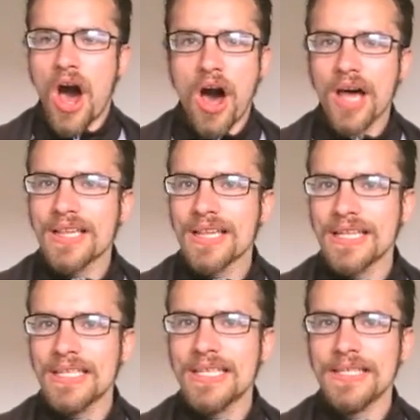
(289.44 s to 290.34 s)

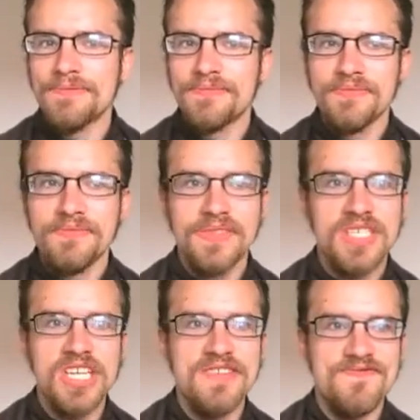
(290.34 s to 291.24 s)
oddly
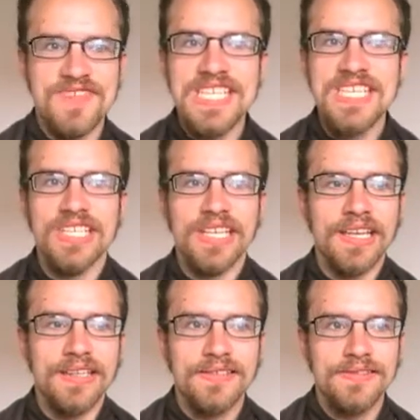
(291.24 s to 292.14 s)

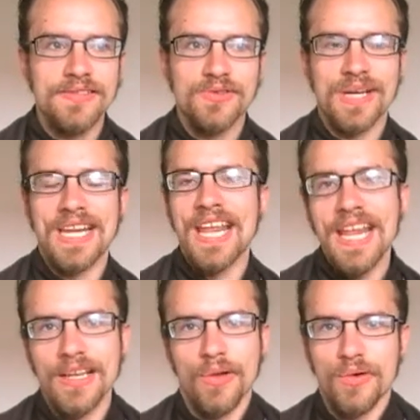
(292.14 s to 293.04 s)
convenient
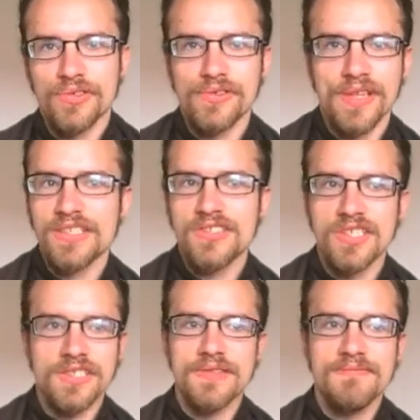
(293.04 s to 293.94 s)
grenade launcher that's
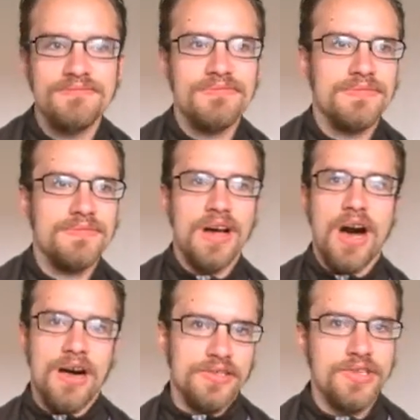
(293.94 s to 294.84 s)
just
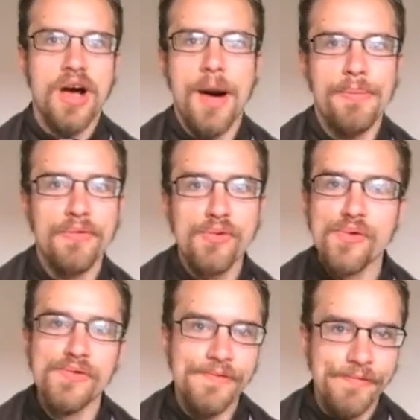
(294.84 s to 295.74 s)
on top of a
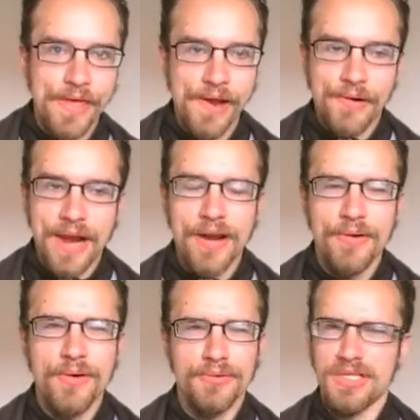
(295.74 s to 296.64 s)
roof there. I don't
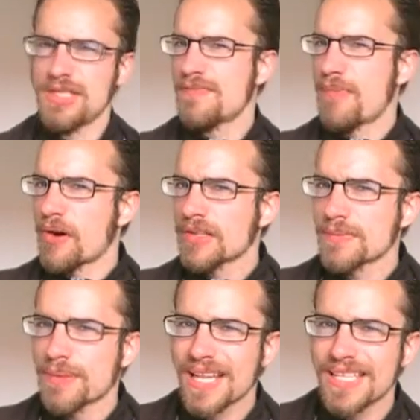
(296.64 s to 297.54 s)
know, did Sparks
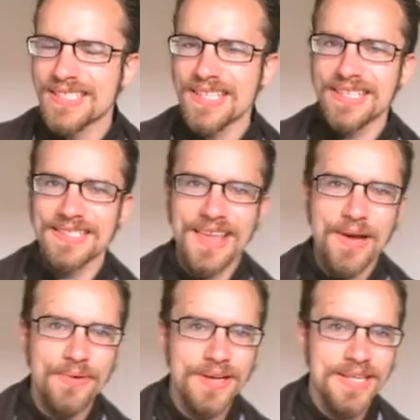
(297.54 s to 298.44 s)
place it? Is
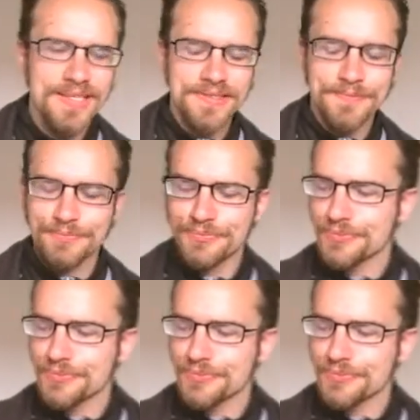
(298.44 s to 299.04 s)
that what it is?